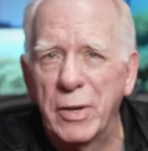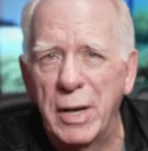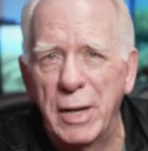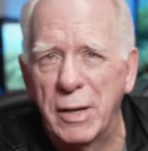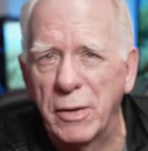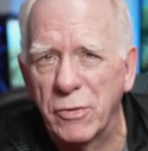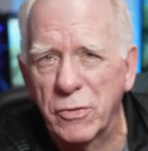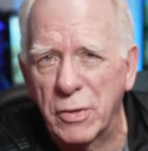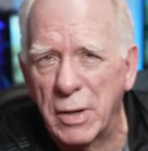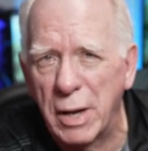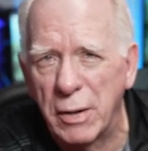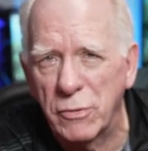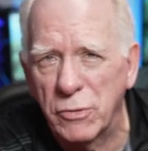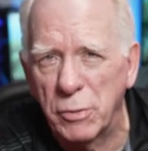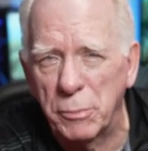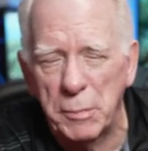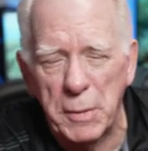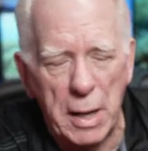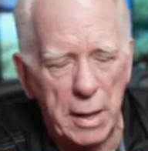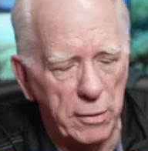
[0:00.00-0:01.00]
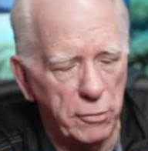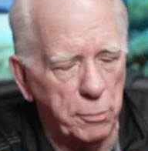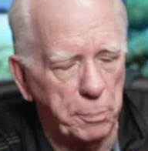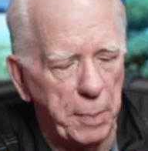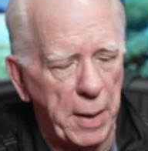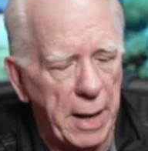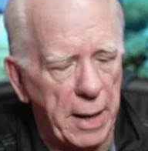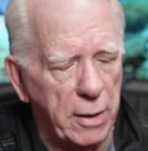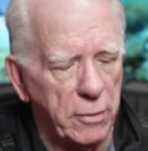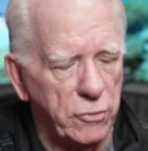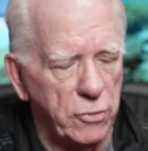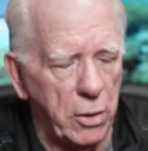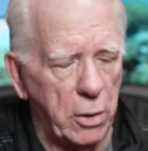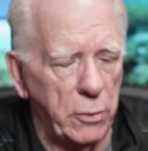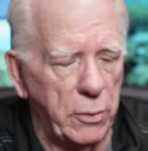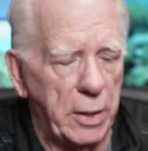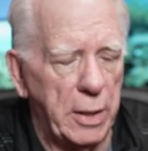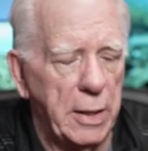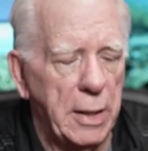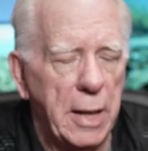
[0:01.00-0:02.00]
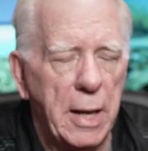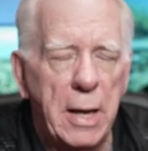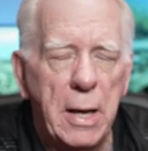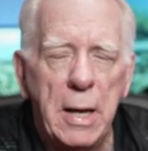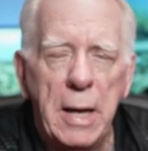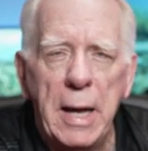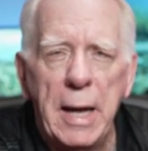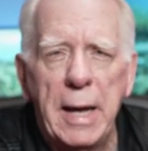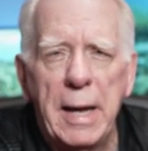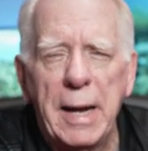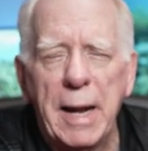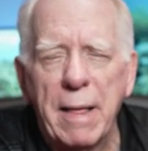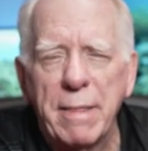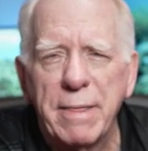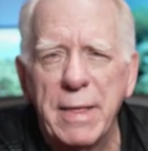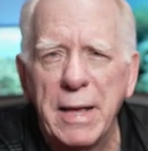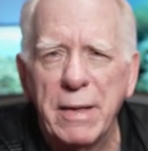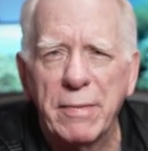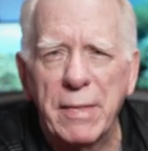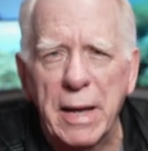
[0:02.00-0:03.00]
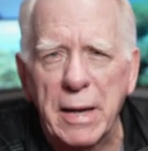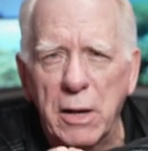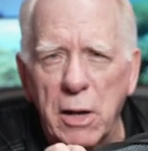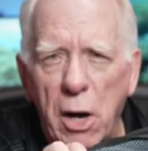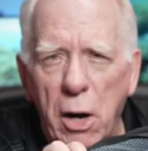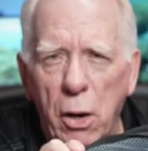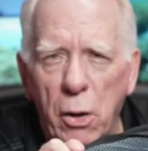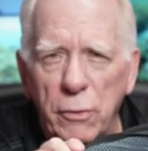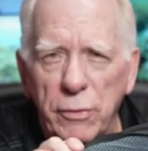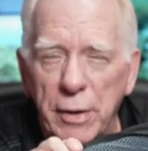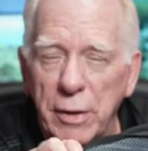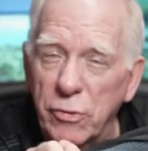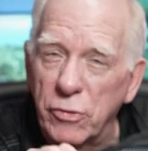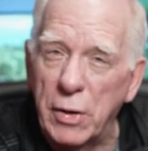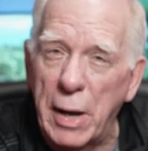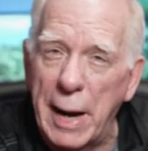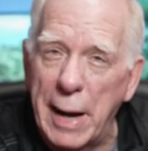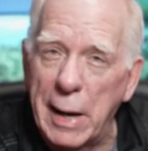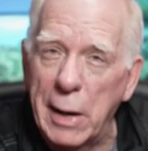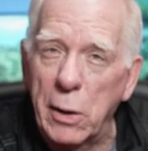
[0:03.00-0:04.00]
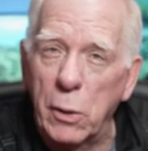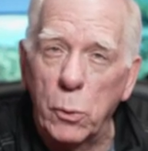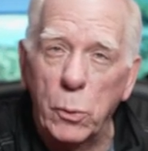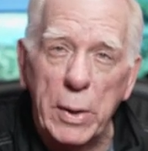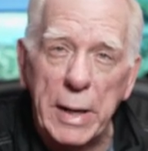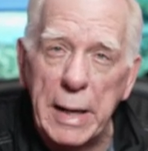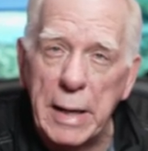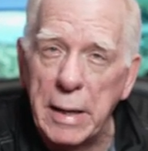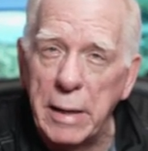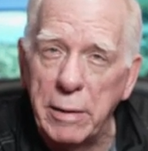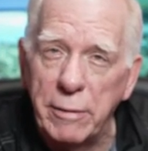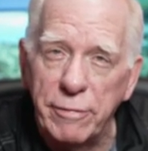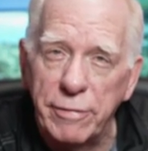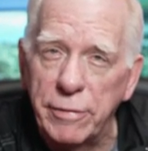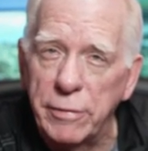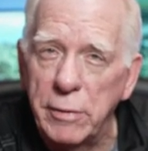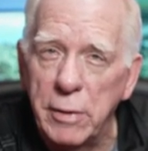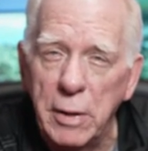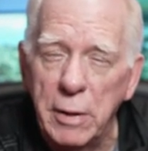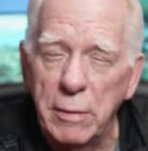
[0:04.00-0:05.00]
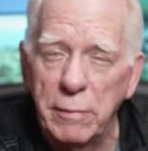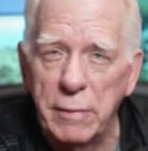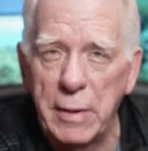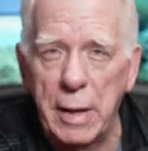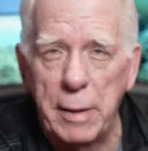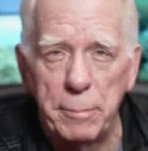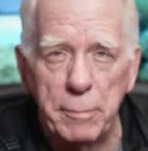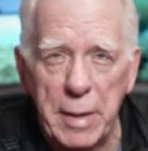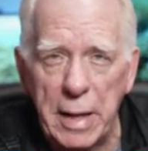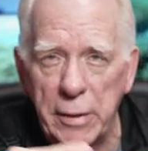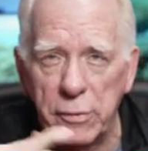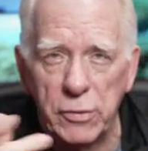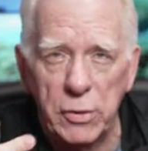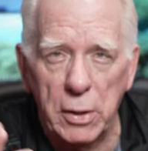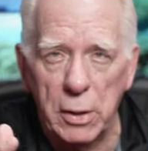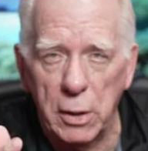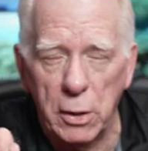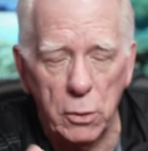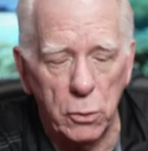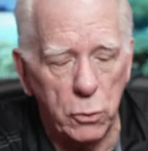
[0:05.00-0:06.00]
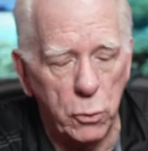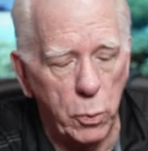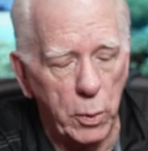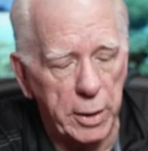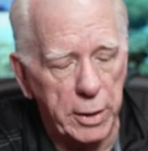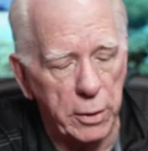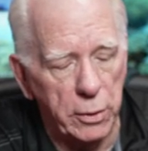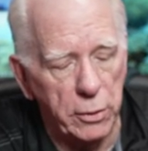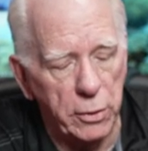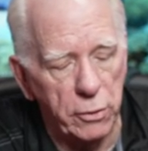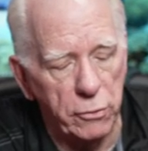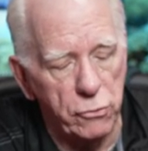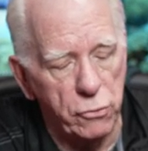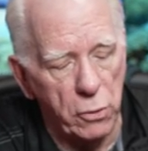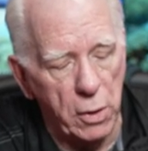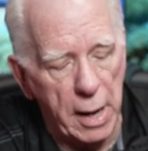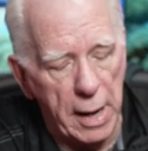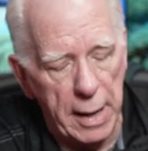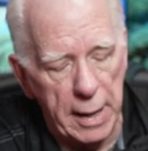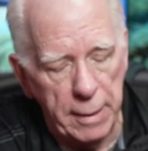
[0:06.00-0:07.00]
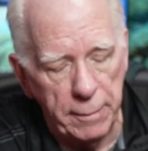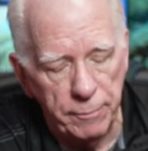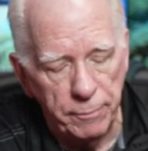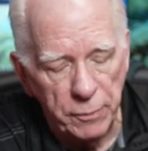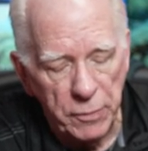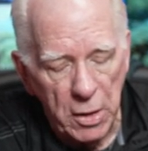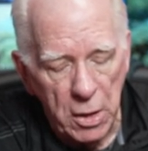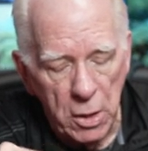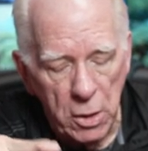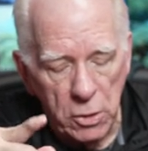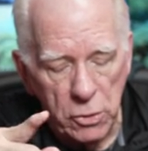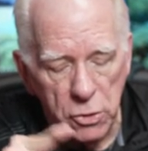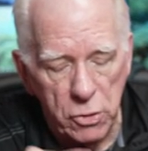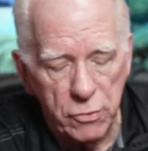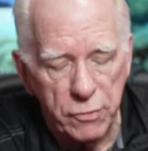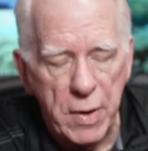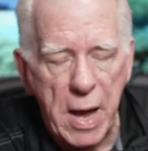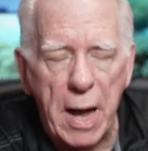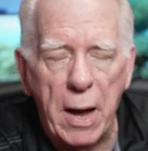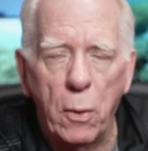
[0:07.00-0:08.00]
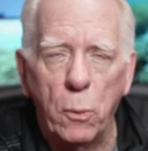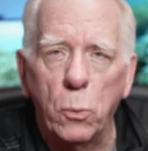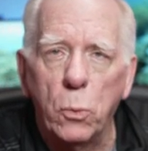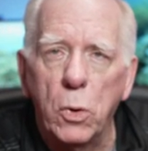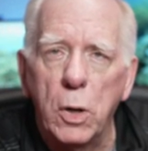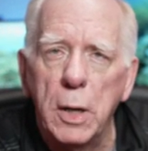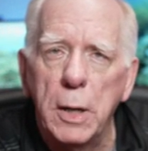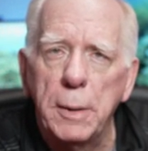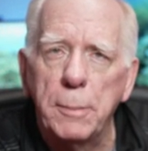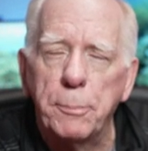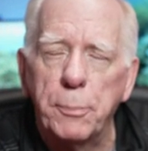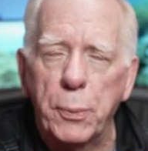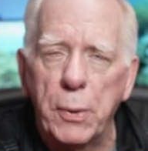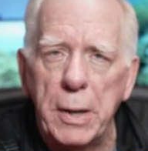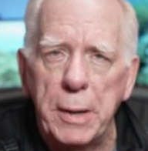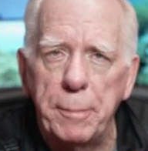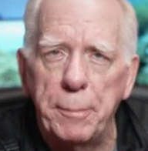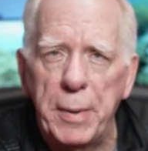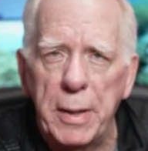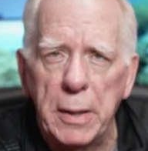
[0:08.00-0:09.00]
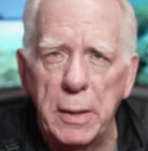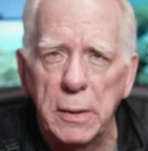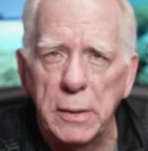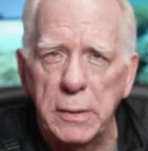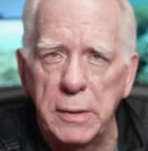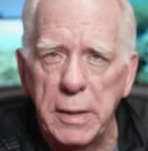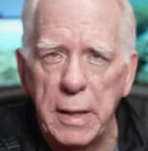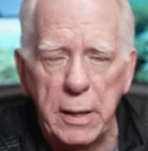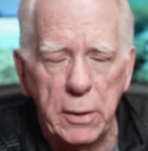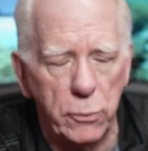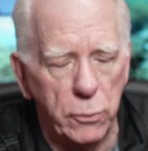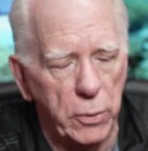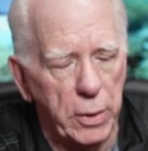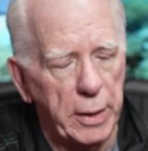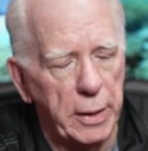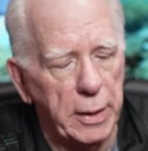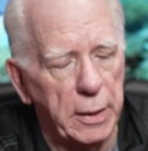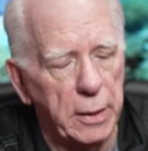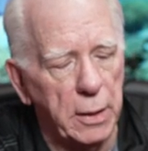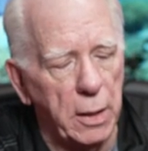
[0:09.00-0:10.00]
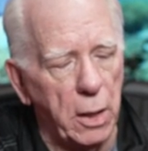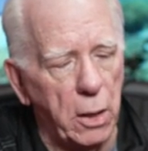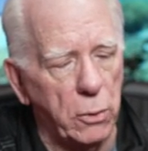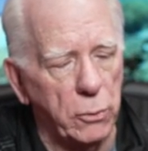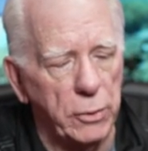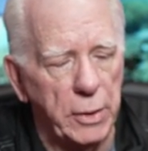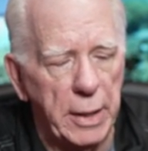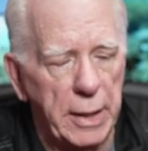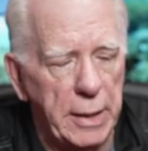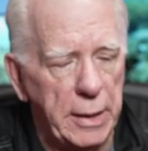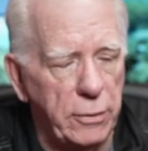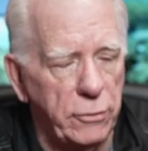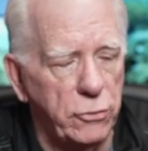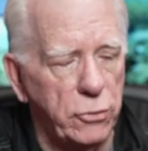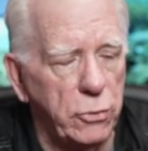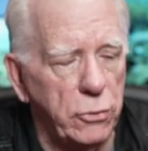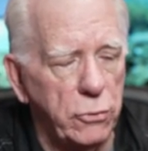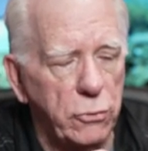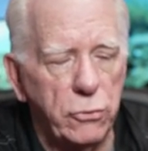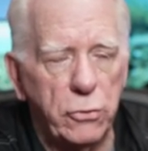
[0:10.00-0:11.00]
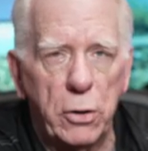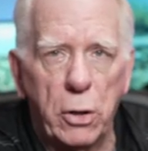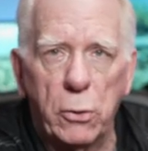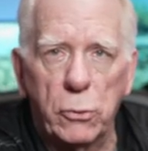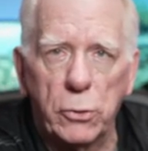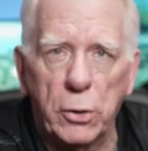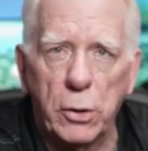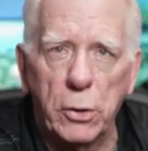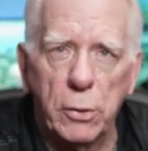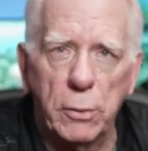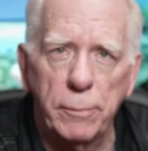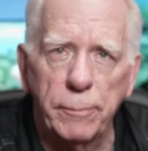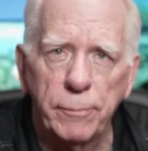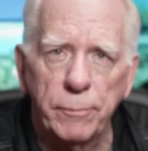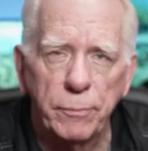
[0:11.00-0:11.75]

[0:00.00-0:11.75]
said, it's got some nice pads on it. And I think they call this air weave. That makes it a little quicker to dry. You've got one pre-bent D-ring on each shoulder,